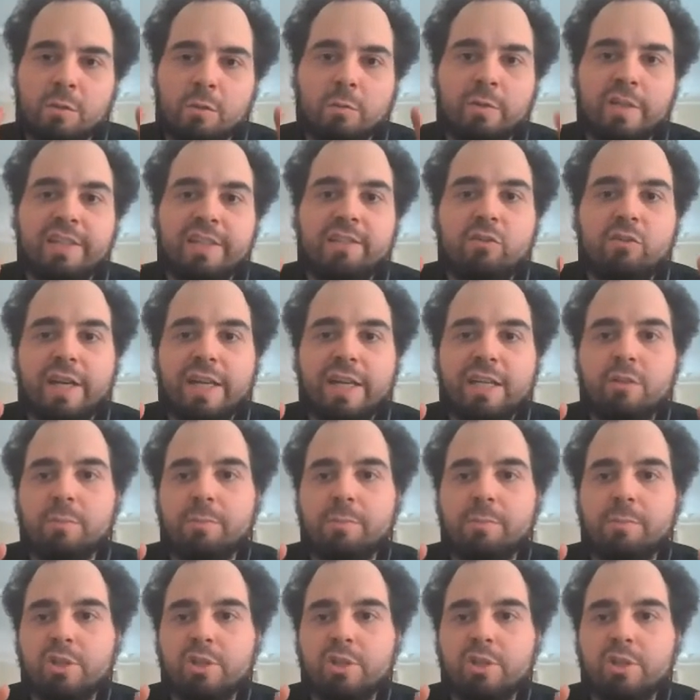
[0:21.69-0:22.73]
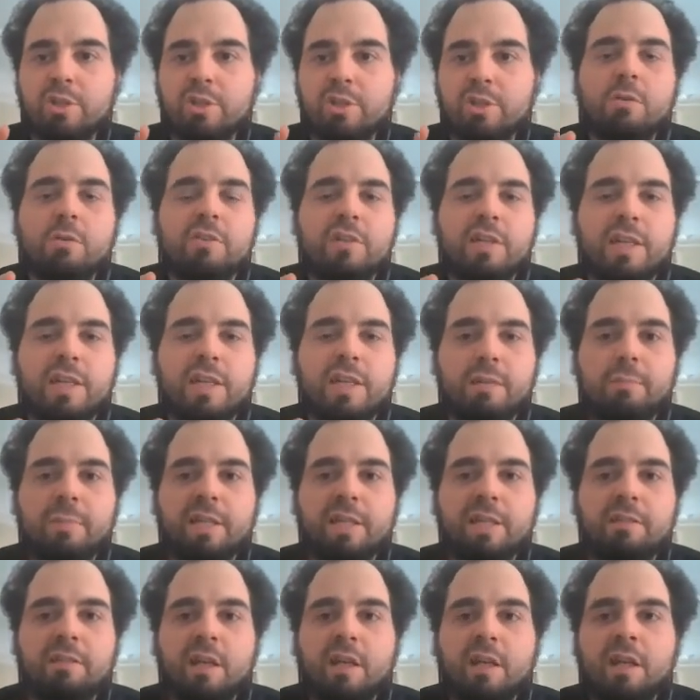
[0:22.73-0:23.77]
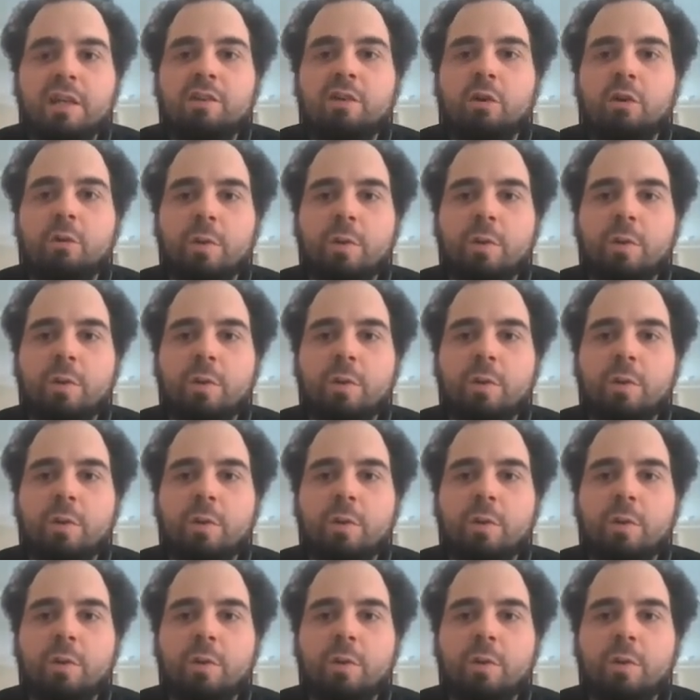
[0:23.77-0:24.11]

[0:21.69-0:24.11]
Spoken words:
we try to push the focus a little bit